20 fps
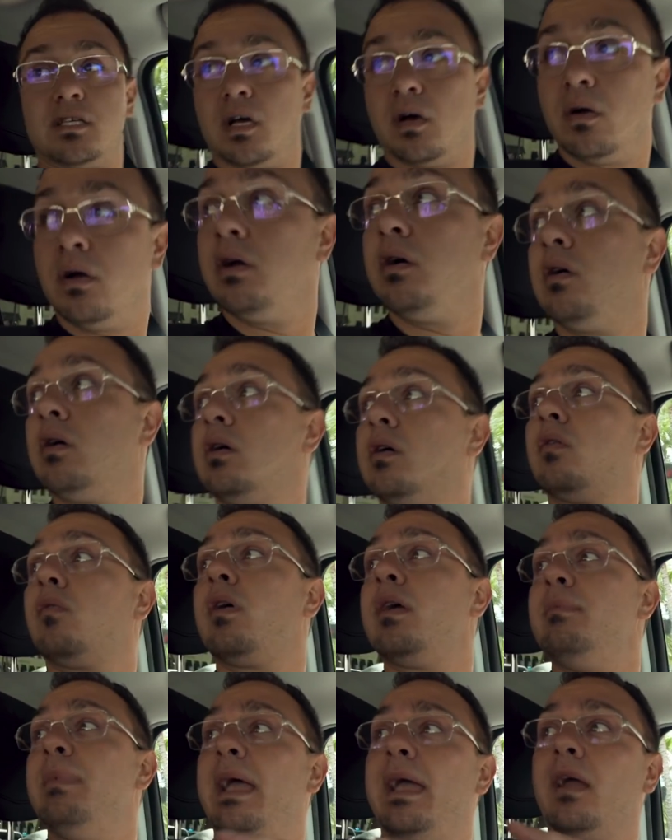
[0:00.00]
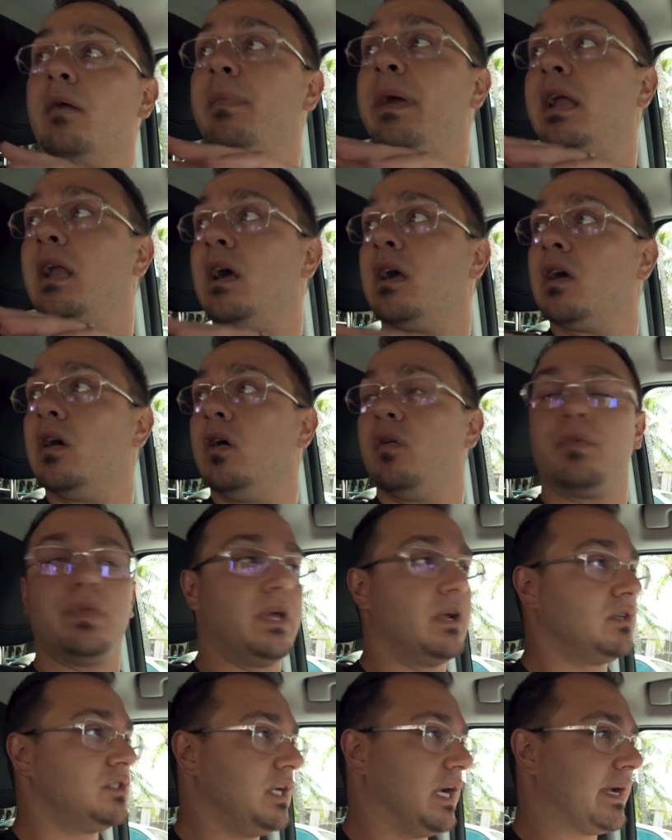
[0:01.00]
so we may or may not go over
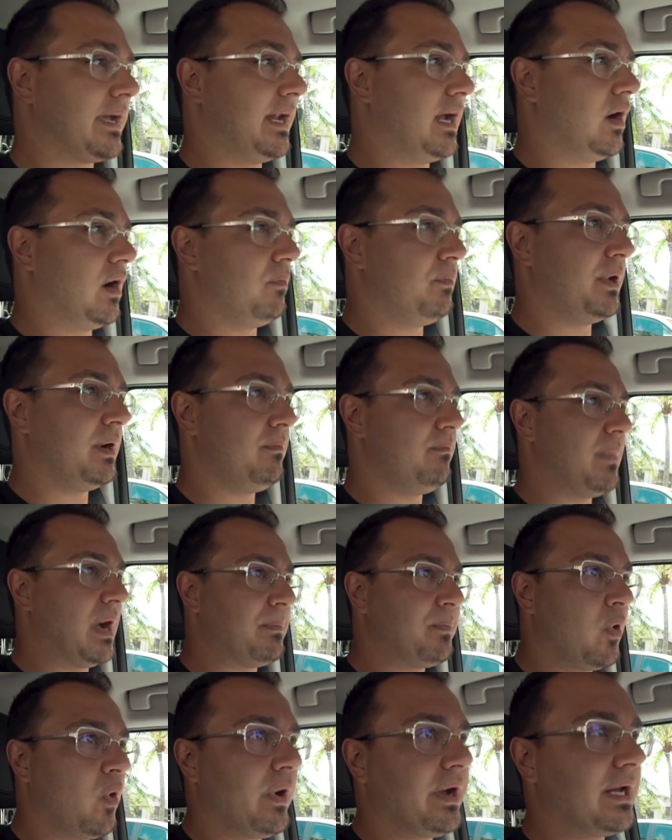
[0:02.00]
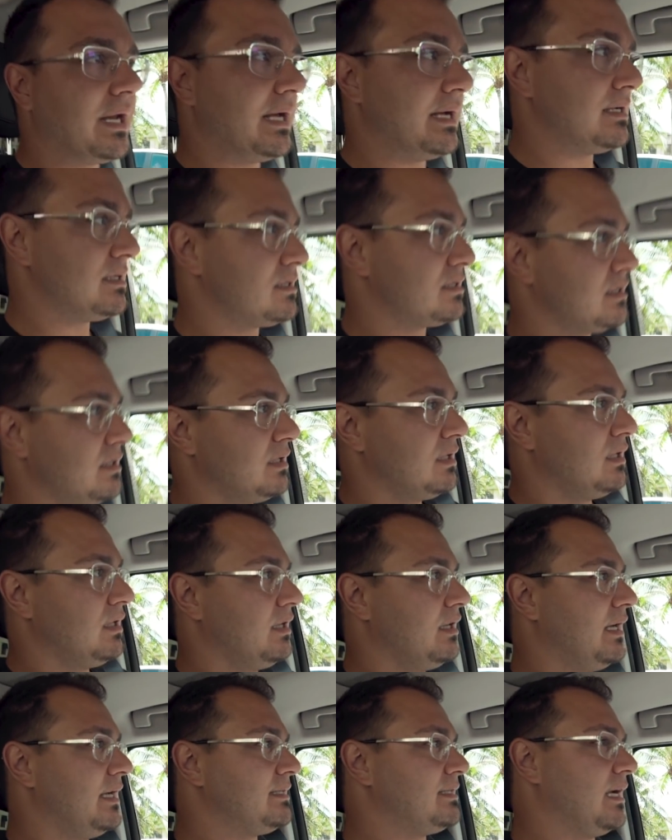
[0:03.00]
there and check it out. But my point is
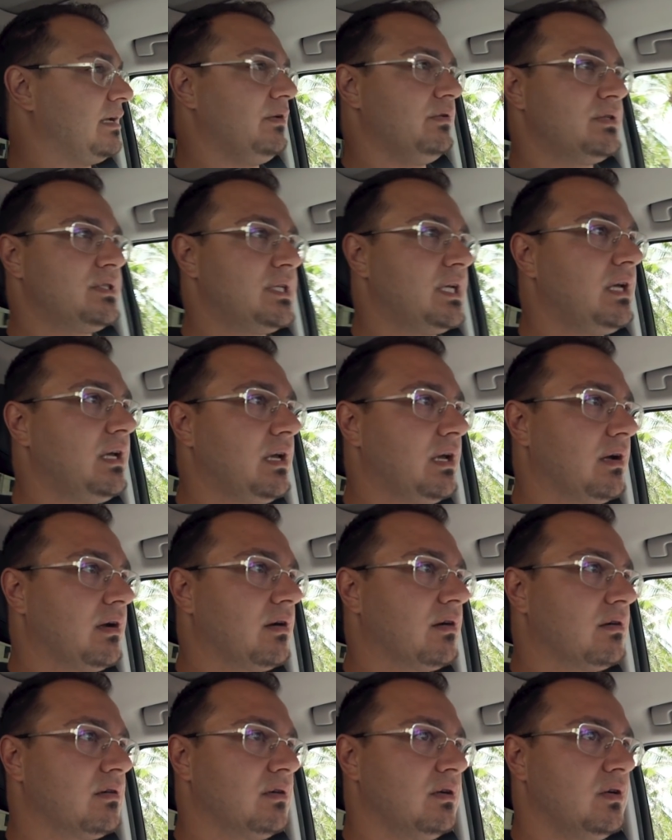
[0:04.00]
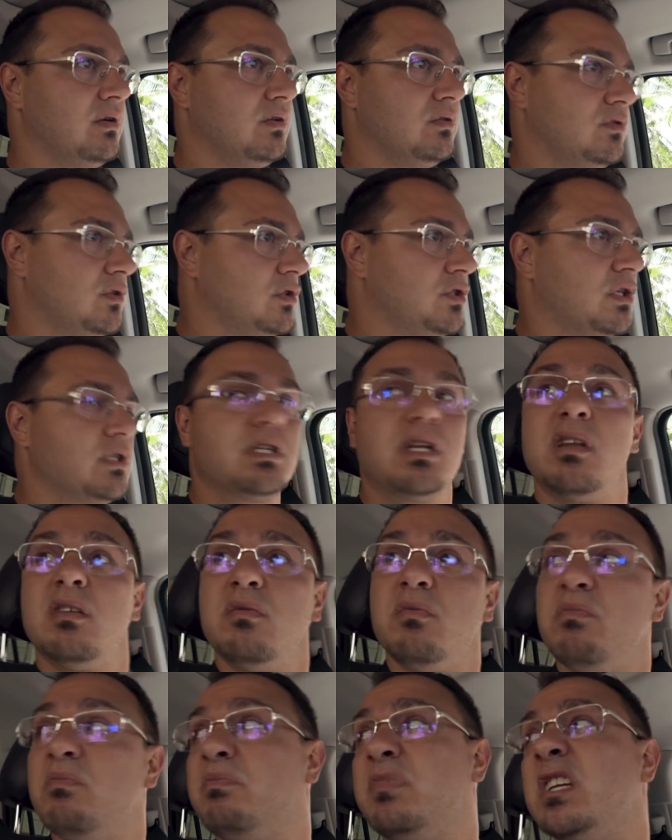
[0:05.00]
that you see here, there's just
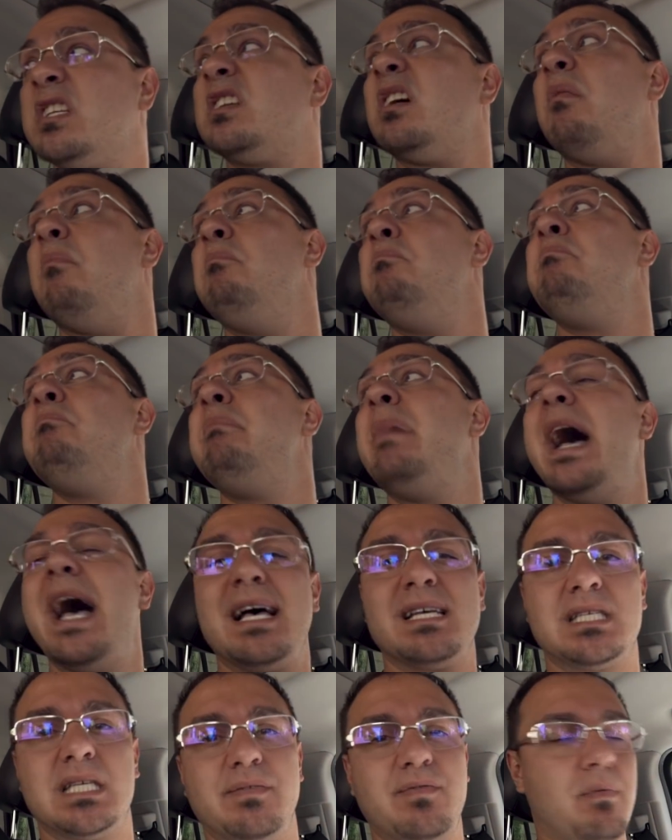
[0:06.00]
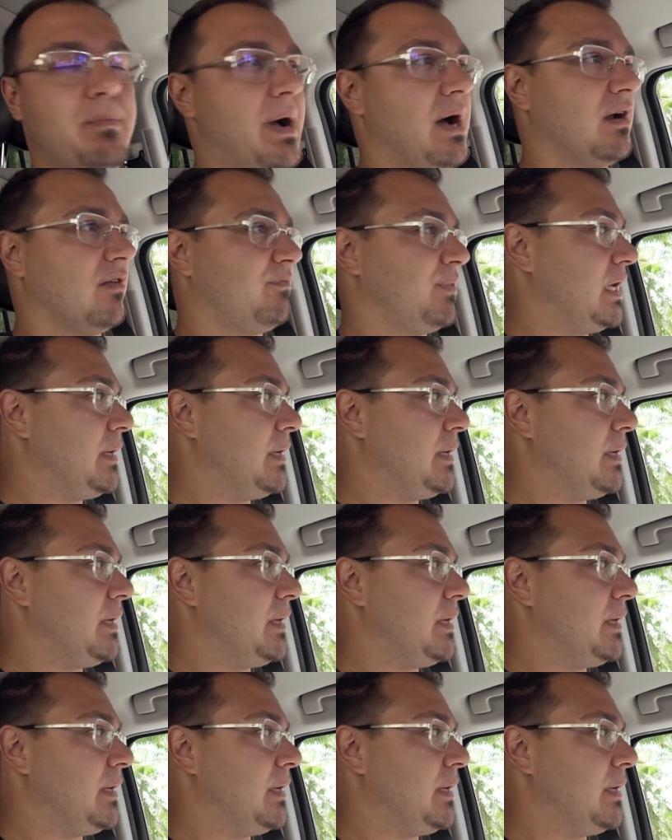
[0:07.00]
a massive amount of